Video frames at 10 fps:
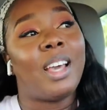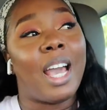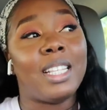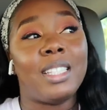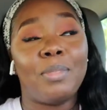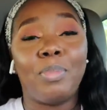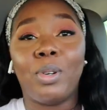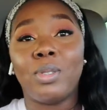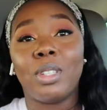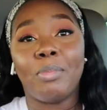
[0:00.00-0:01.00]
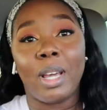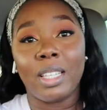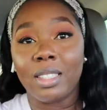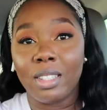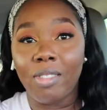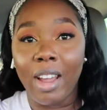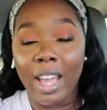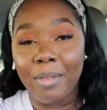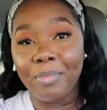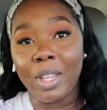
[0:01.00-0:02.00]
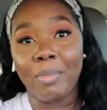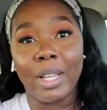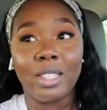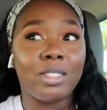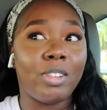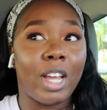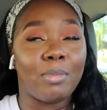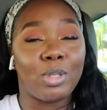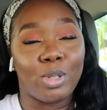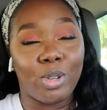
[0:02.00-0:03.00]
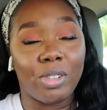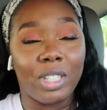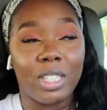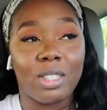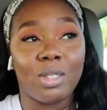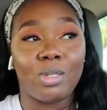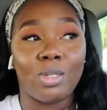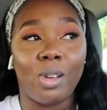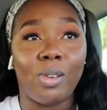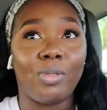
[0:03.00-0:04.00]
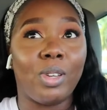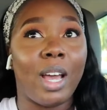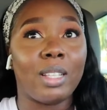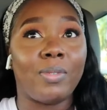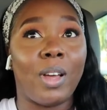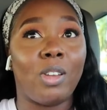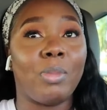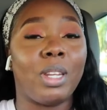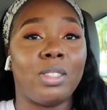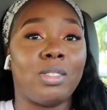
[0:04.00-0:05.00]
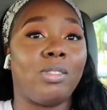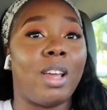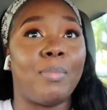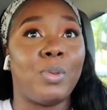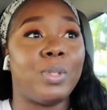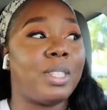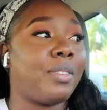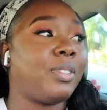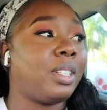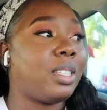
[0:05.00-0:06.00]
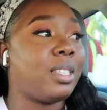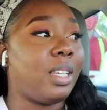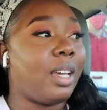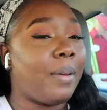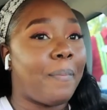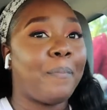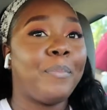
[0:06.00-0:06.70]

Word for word: I did post on my Instagram and my Instagram stories. So if you guys follow me on Instagram, you will definitely see it.